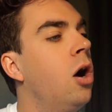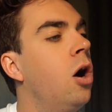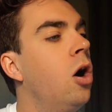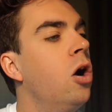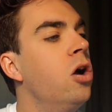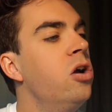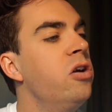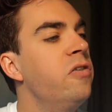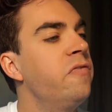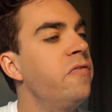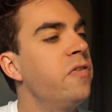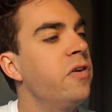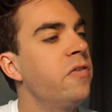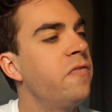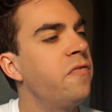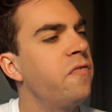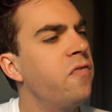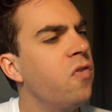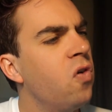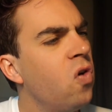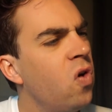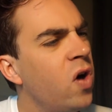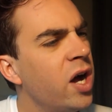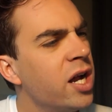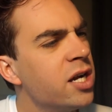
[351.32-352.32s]
Over
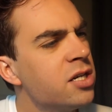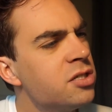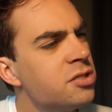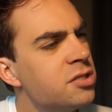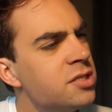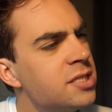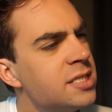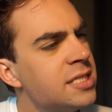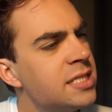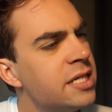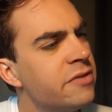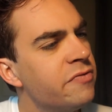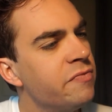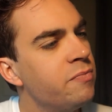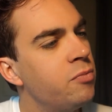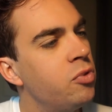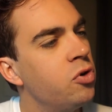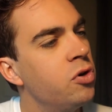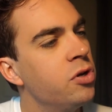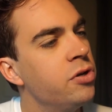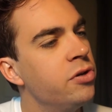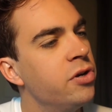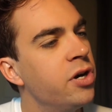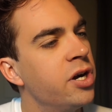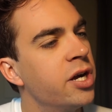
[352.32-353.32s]

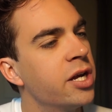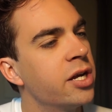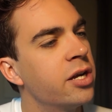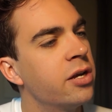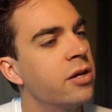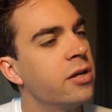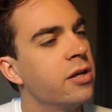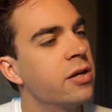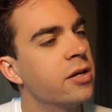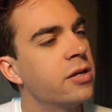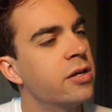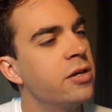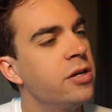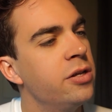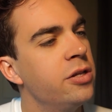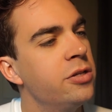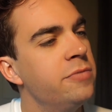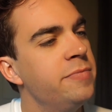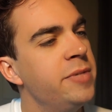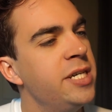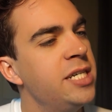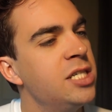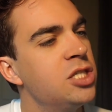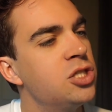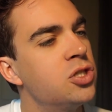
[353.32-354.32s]
407.9
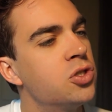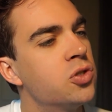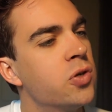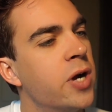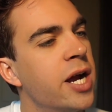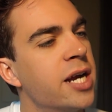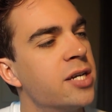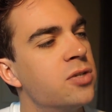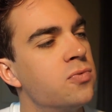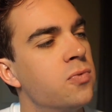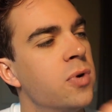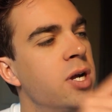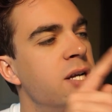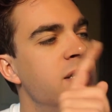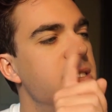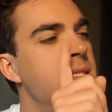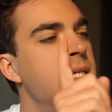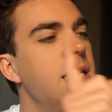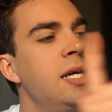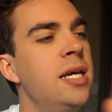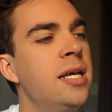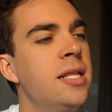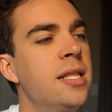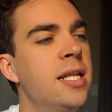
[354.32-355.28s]
kilometers tracked runs.